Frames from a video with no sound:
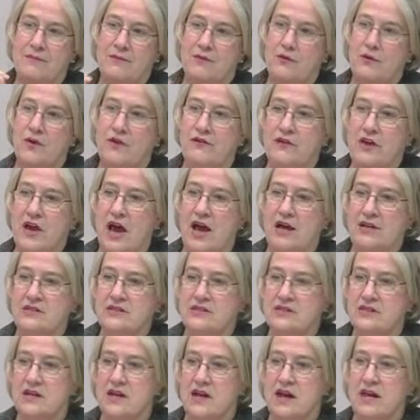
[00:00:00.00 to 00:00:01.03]
we've got
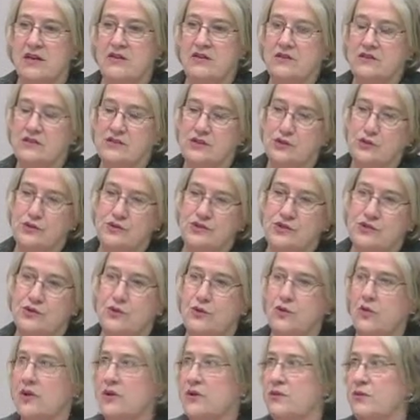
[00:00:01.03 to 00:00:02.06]
the zoo
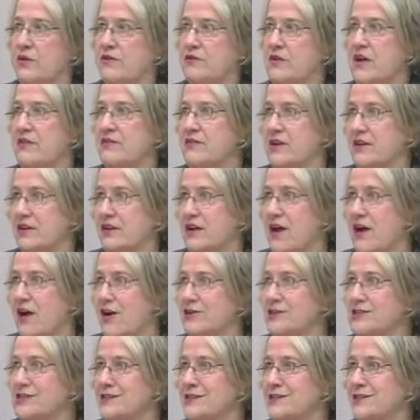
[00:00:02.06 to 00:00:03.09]
school and we've got the
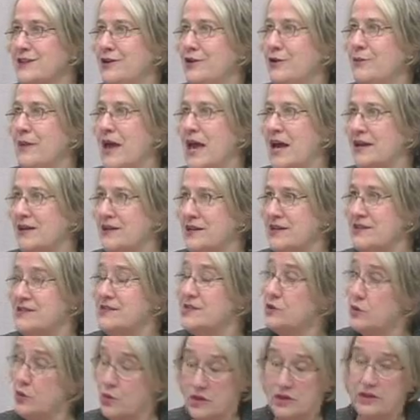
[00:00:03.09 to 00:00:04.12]
arts and humanities
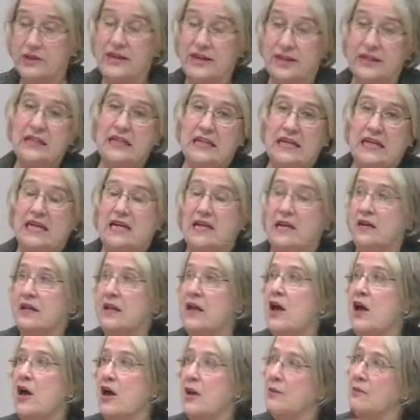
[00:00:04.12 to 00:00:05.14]
school in Lincoln.
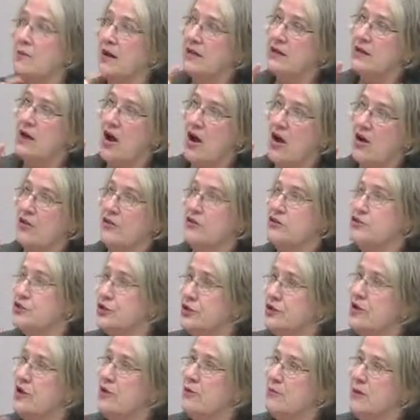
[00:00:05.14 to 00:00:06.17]
But
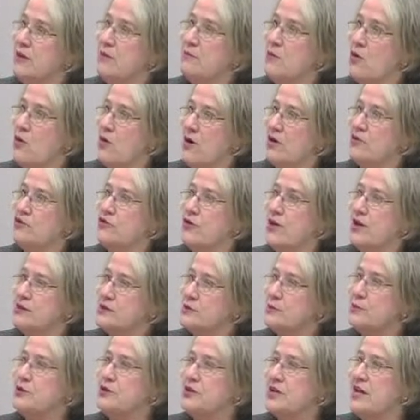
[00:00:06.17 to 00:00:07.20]
should there be more
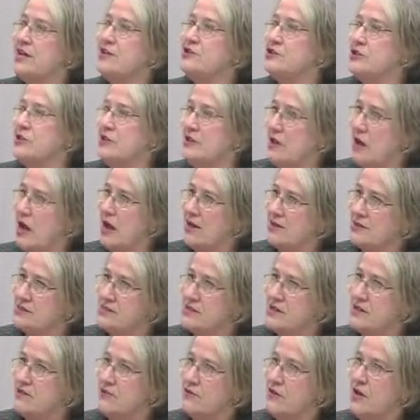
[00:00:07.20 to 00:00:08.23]
transportation
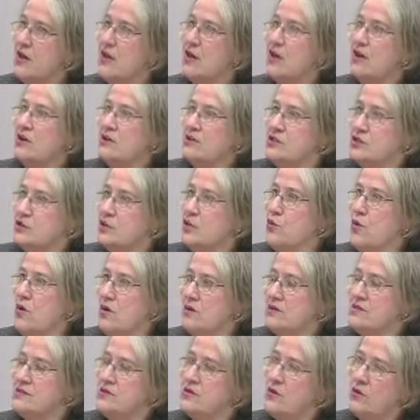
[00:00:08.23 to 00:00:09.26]
kinds of
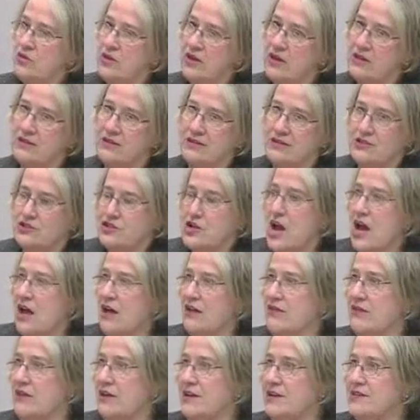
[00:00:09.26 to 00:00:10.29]
schools so that the
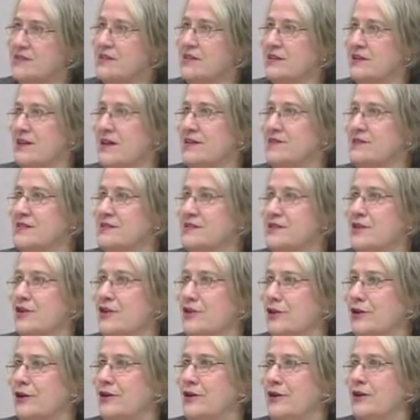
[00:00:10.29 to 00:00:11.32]
child that isn't
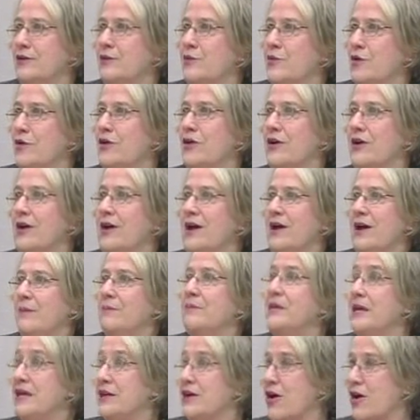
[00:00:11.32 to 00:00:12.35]
necessarily going to
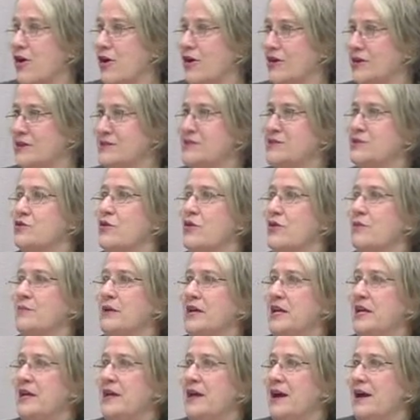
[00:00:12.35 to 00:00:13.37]
be an artist or
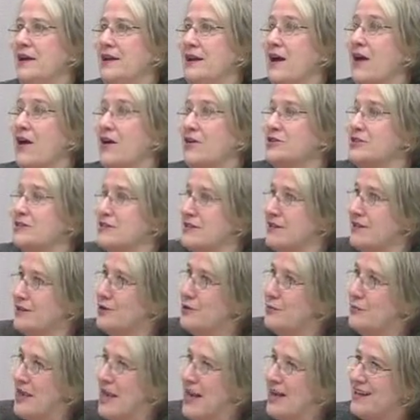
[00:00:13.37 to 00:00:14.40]
be an arts and
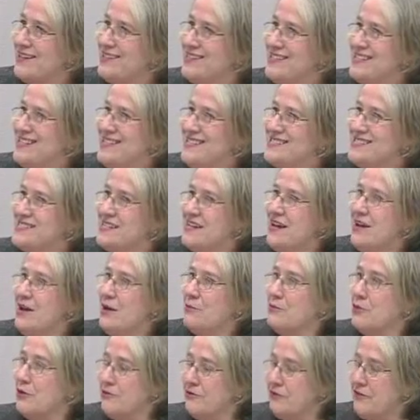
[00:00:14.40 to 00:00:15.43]
humanities
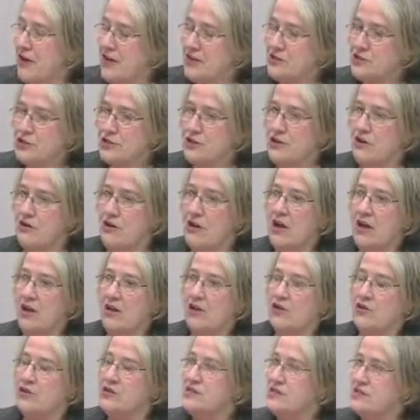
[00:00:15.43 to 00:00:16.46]
professional
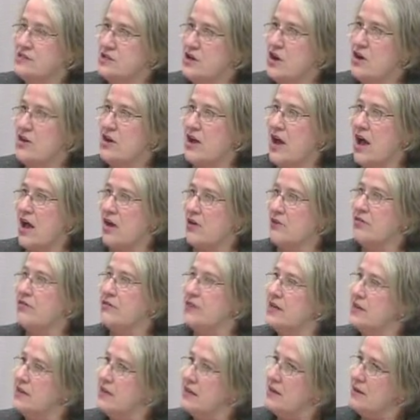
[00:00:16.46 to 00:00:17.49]
could start out
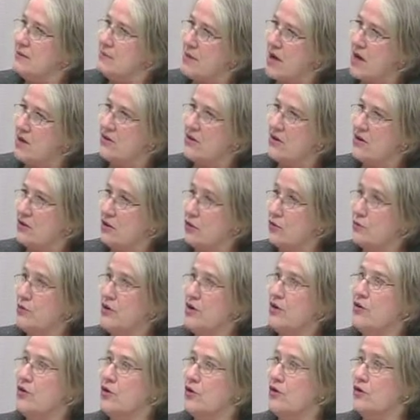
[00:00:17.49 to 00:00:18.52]
thinking about a
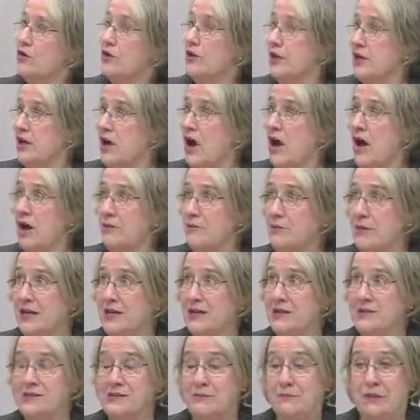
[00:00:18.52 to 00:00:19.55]
career early on,
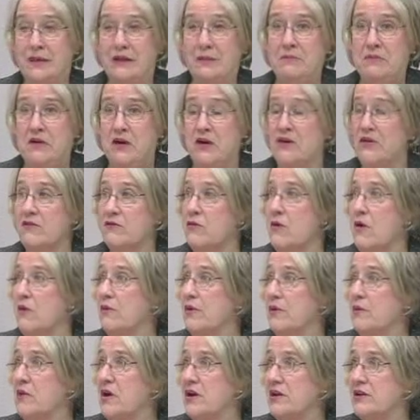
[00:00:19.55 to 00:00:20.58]
because a big part of what
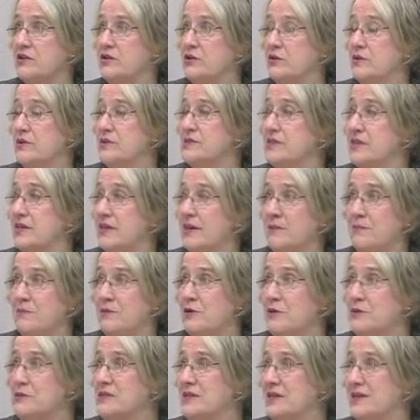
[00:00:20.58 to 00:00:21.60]
we want to do is keep
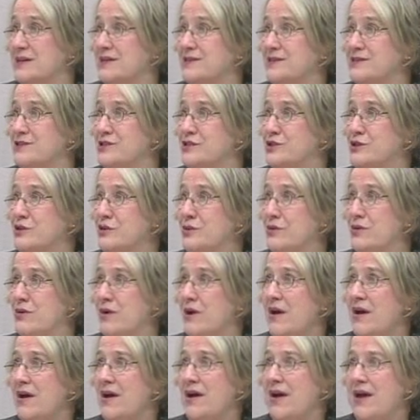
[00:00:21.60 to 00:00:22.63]
those kids too.
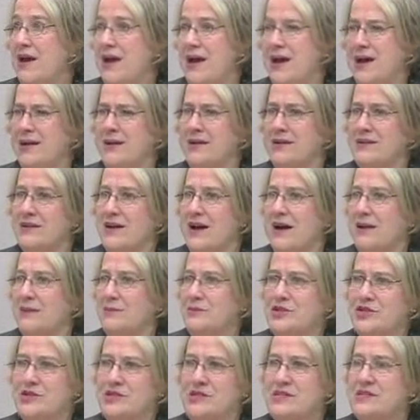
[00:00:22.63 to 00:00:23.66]
And
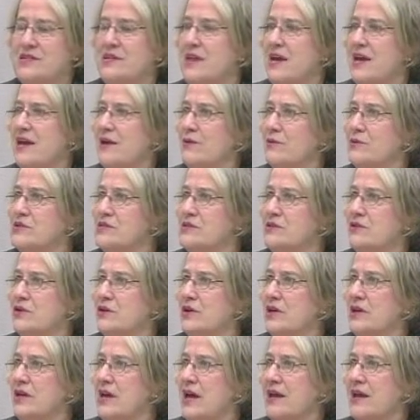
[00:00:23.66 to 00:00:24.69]
just today it was
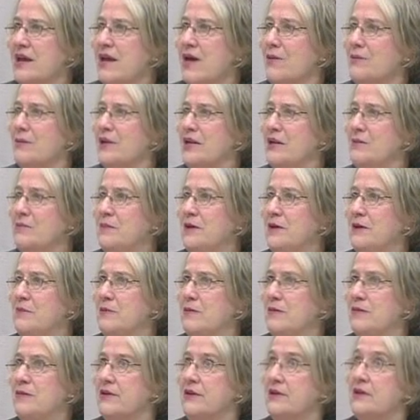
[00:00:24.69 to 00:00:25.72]
looking at how many
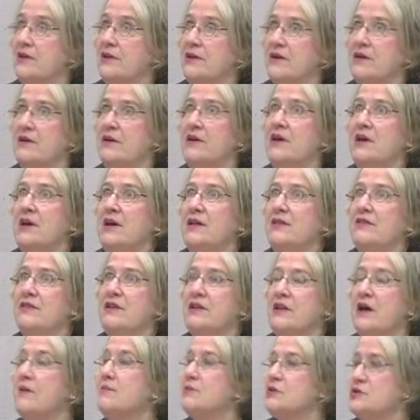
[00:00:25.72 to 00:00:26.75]
people the
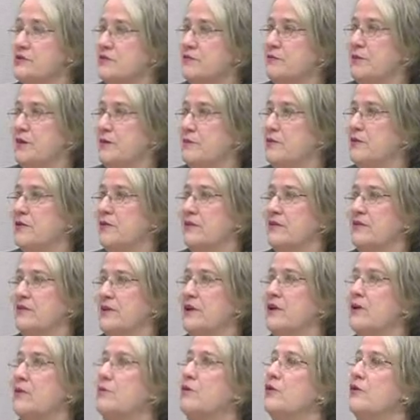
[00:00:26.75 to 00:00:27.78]
numbers of people
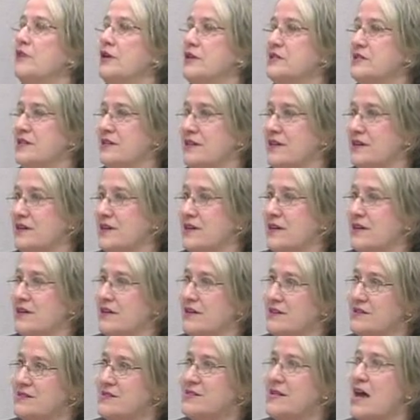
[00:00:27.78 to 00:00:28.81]
that are moving to
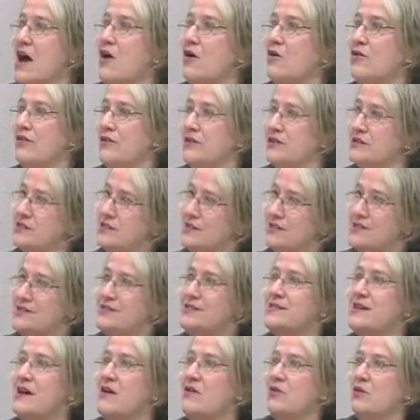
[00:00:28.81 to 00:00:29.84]
the south and to the
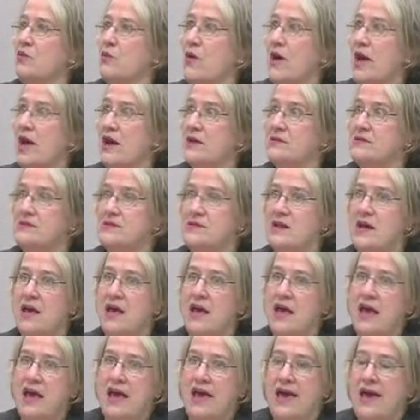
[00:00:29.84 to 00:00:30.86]
southwest.
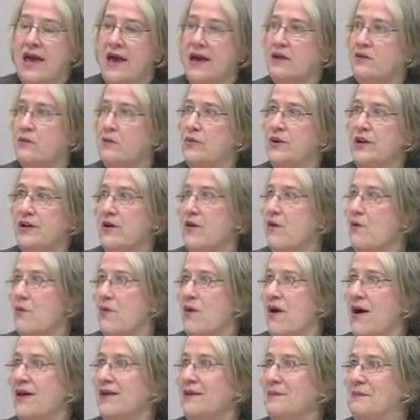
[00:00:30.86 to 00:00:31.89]
And we don't
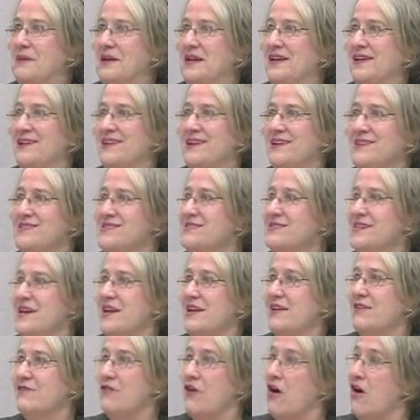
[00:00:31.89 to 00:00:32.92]
want to be a
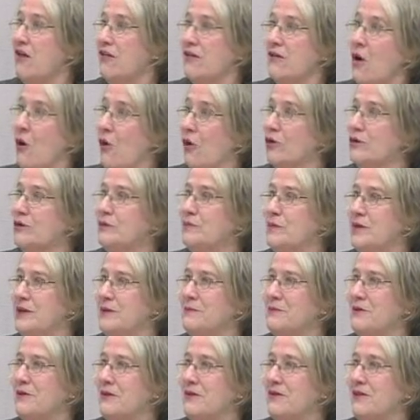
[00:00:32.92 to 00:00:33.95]
state of all old
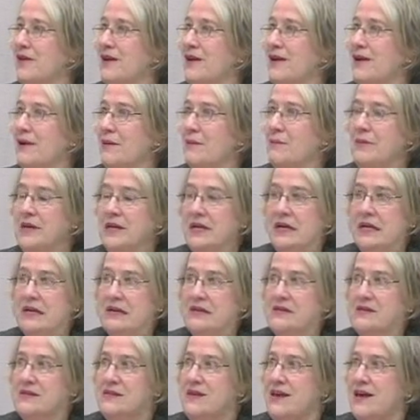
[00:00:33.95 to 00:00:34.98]
people,
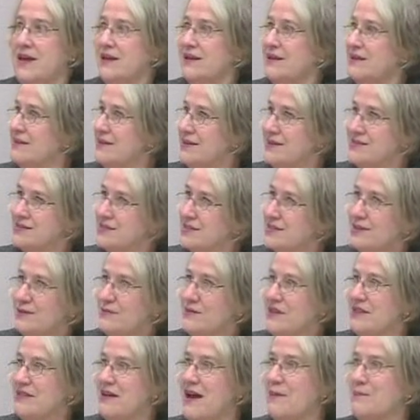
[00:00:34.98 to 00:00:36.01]
because then it's going to
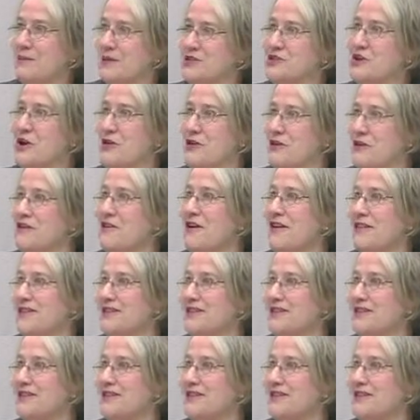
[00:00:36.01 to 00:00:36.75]
be that much harder on